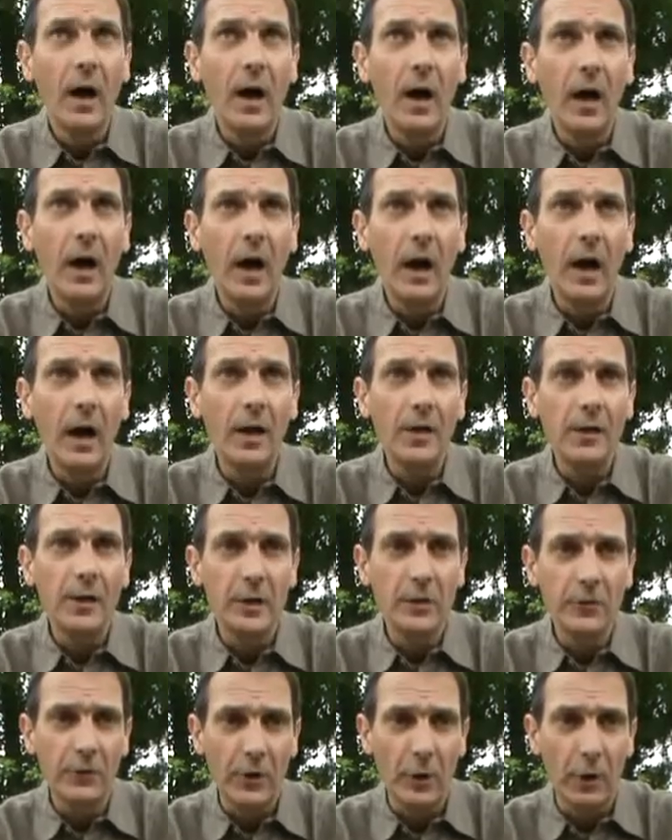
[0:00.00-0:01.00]
Uh,
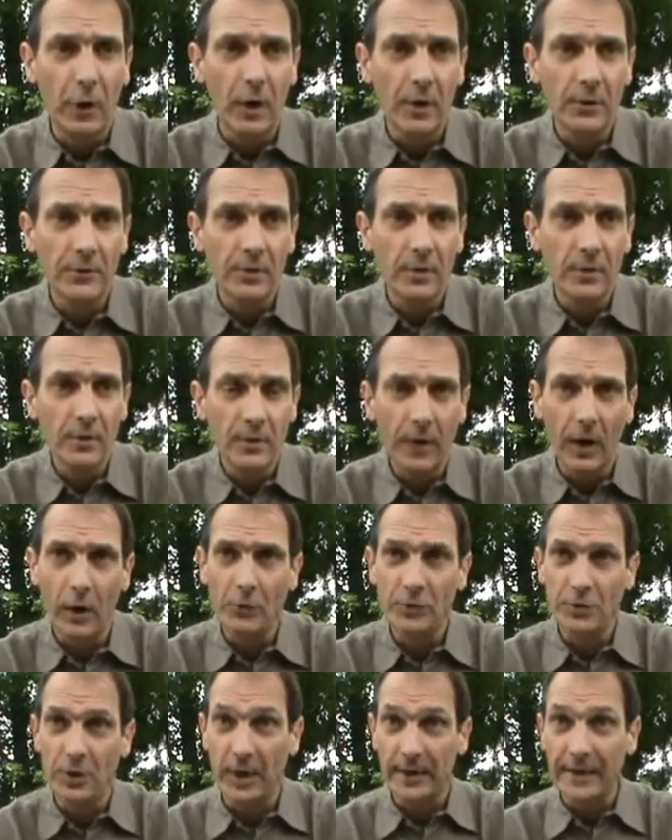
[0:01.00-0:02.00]
you've got the
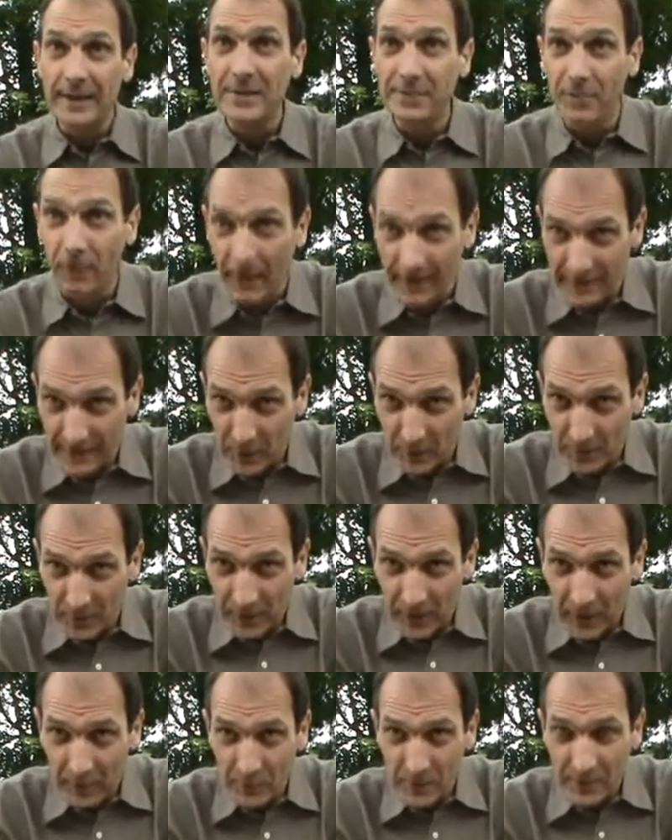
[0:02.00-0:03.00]
whole Chinese market
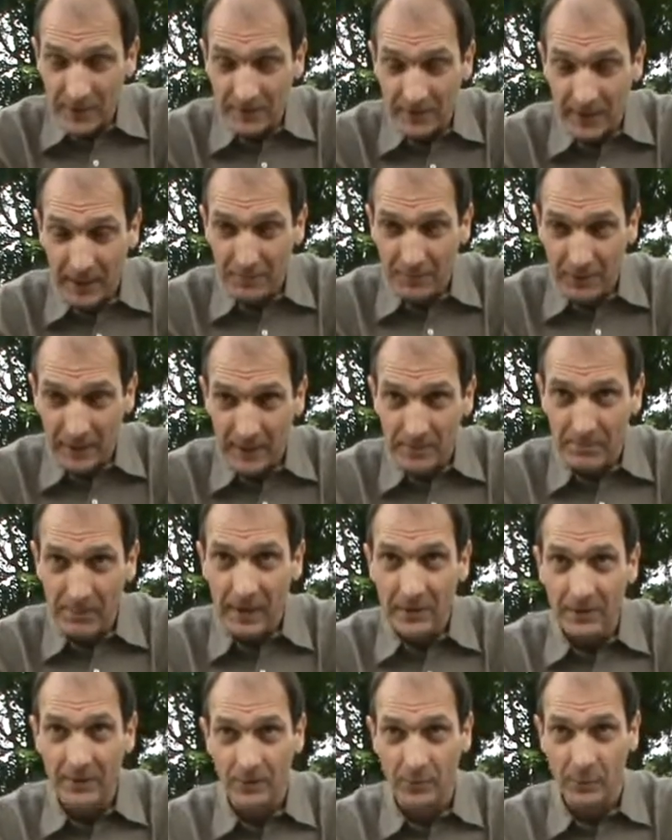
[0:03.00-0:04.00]
opening up, which is absolutely
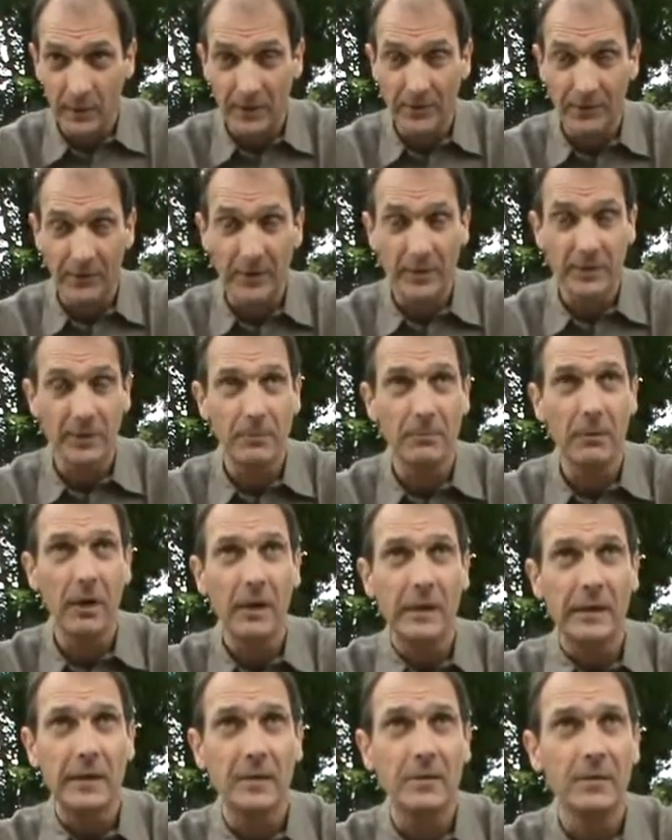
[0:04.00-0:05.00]
immense, as well as the Indian
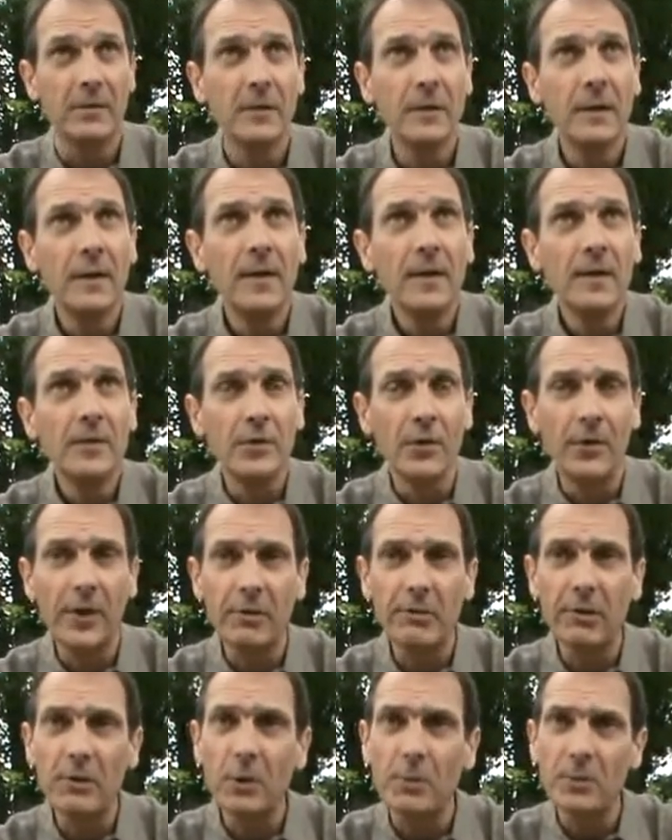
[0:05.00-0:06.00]
market. So there
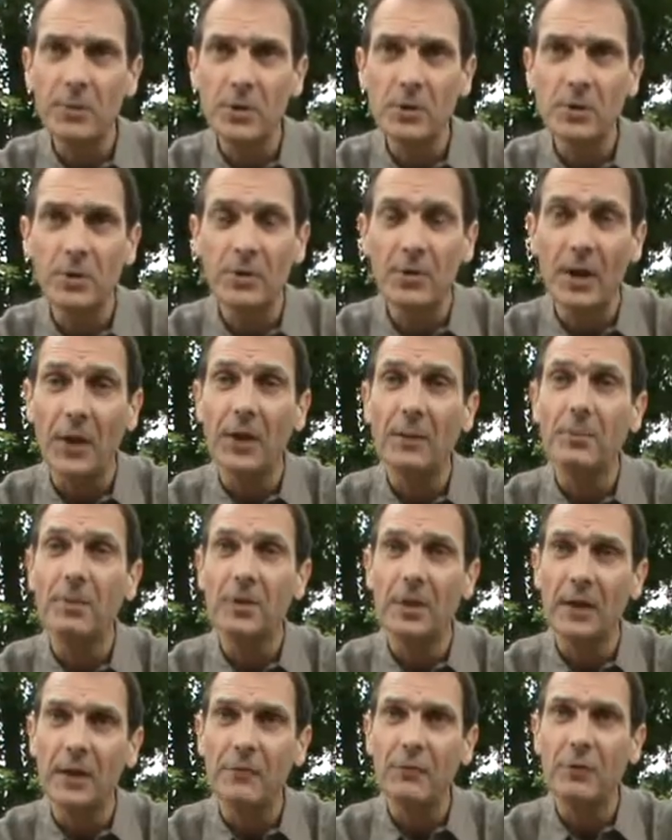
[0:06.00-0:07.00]
are great opportunities, and I think
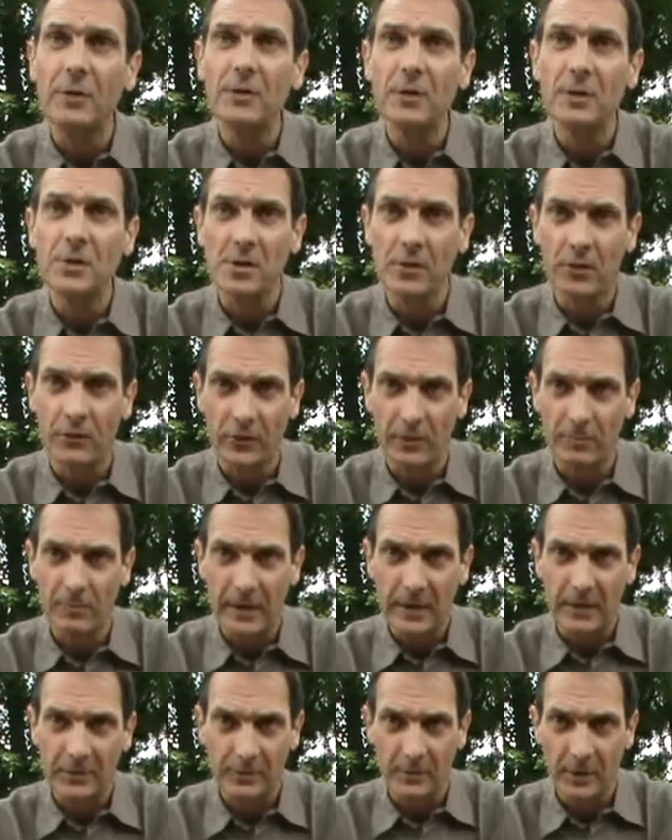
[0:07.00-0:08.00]
particularly for indigenous
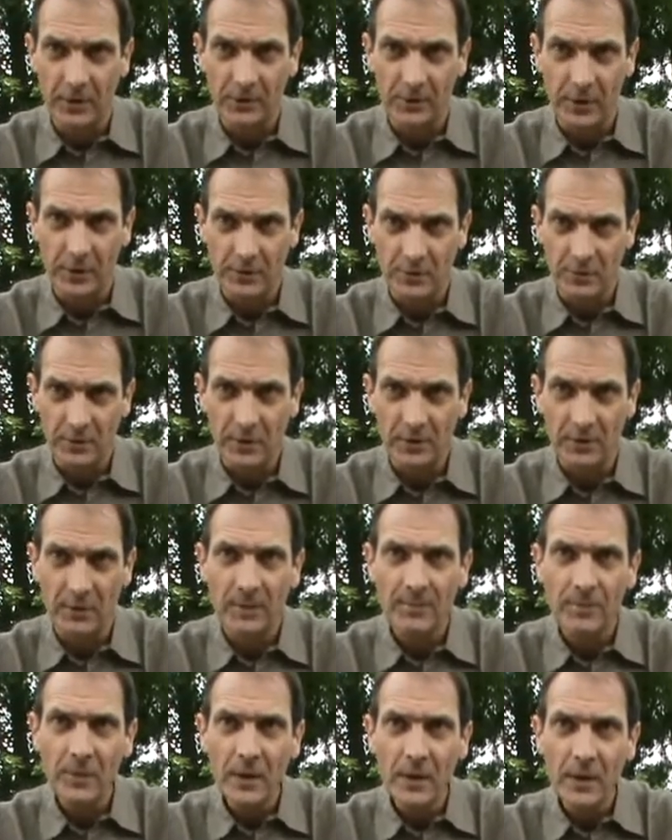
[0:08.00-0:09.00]
filmmakers in those countries
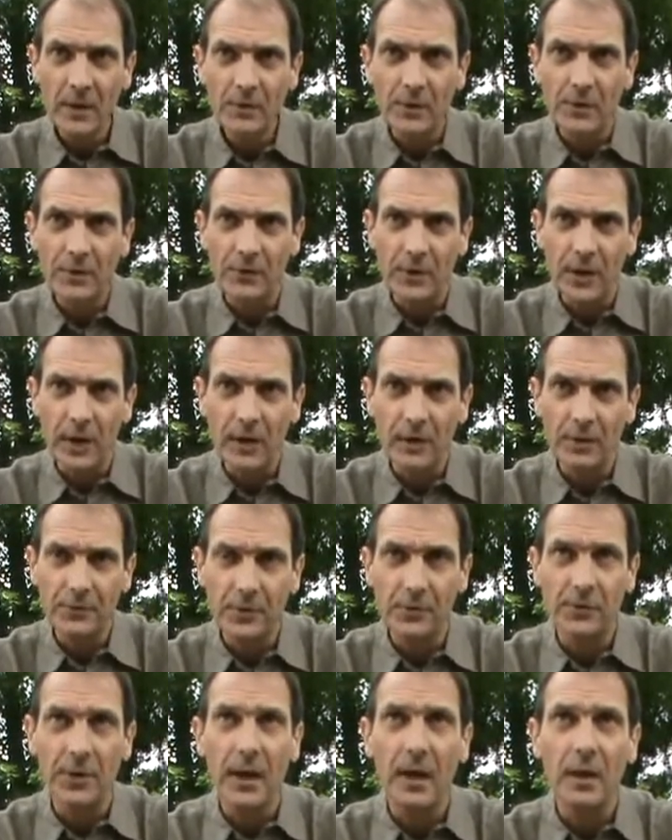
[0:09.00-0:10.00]
to
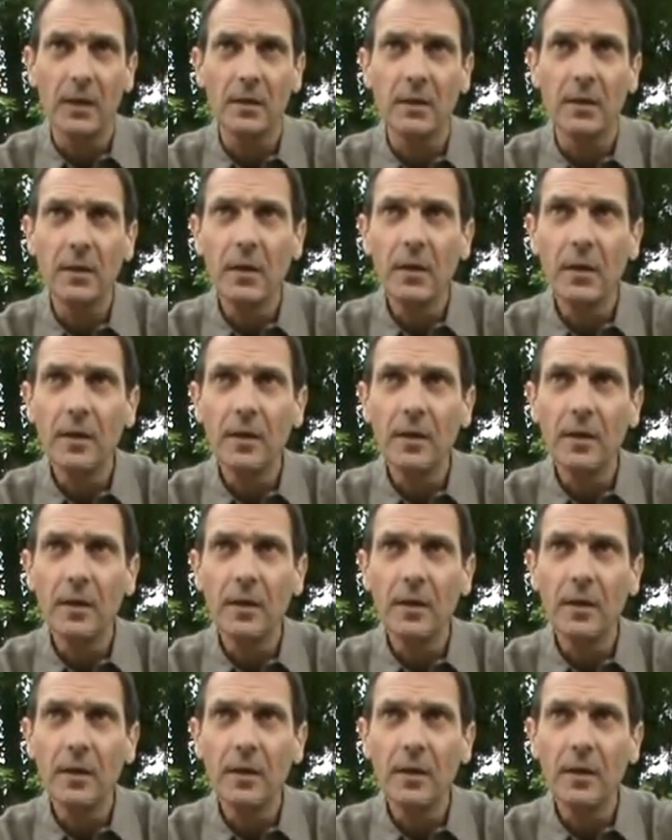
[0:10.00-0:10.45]
to tell